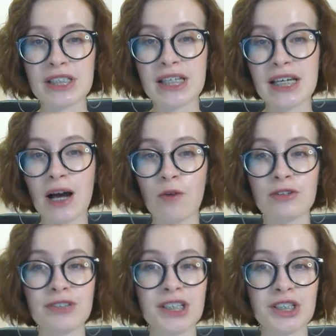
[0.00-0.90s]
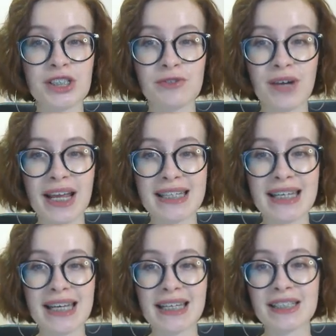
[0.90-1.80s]
we see our
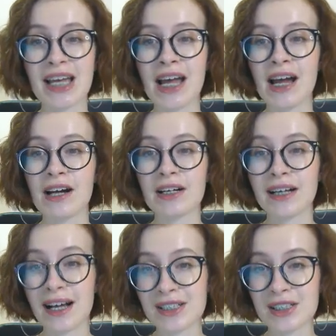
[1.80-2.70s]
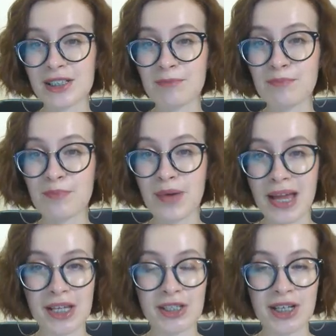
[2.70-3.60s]
registered custom
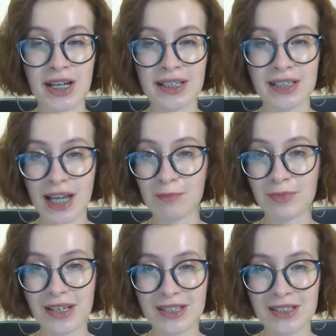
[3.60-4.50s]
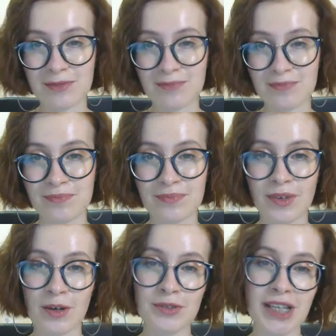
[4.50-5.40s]
page template,
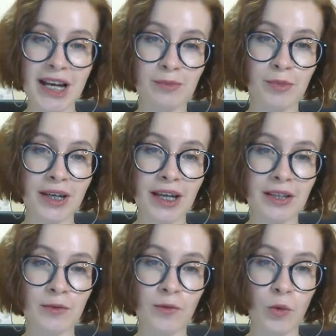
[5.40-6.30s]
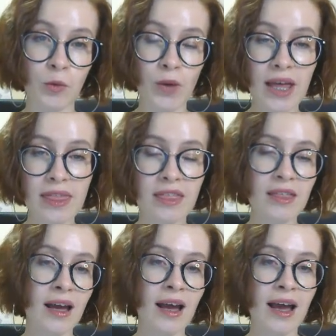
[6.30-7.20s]
hotel booking full
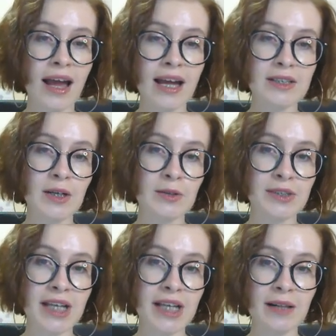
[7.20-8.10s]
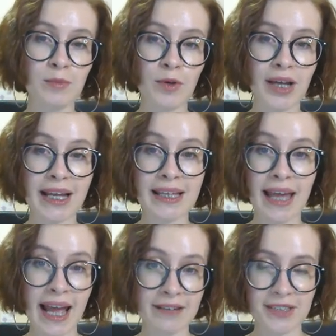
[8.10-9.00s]
width, and hotel booking
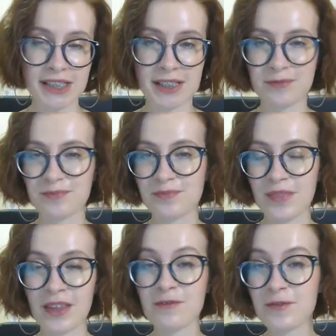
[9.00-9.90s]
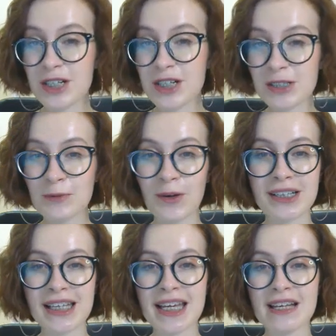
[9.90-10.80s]
canvas. The first
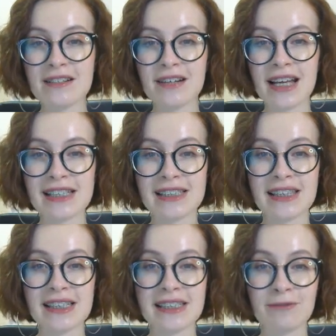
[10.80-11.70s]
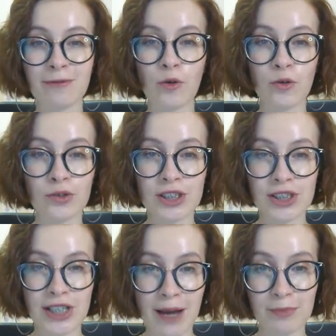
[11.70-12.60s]
one here is the default
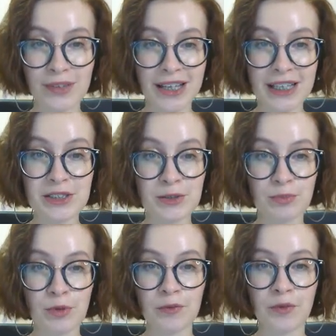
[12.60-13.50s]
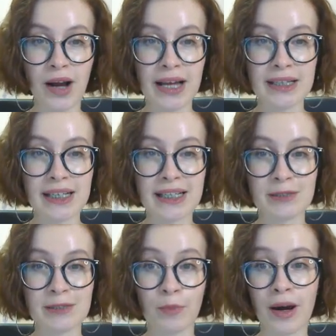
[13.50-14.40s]
template
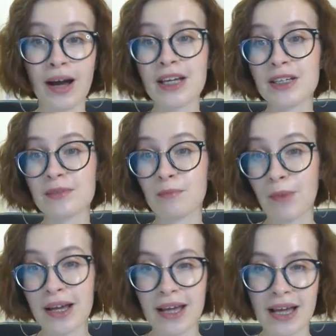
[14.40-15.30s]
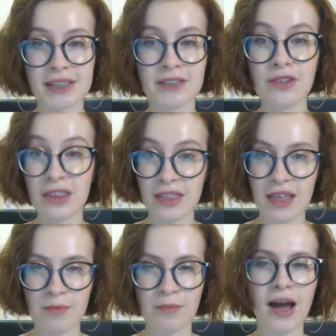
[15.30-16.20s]
provided by my active
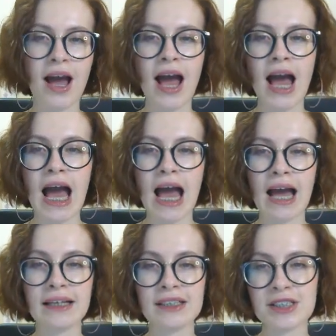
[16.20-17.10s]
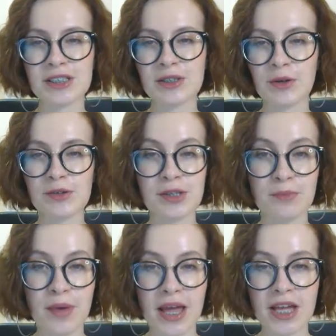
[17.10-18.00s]
theme, and it is called
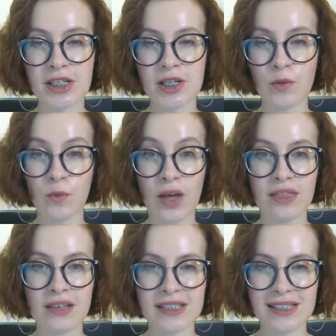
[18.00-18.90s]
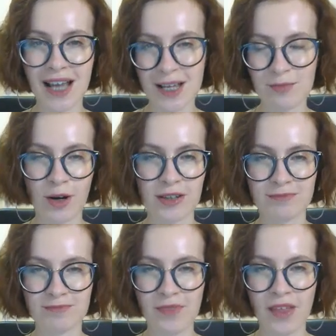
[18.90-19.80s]
a page with a sidebar.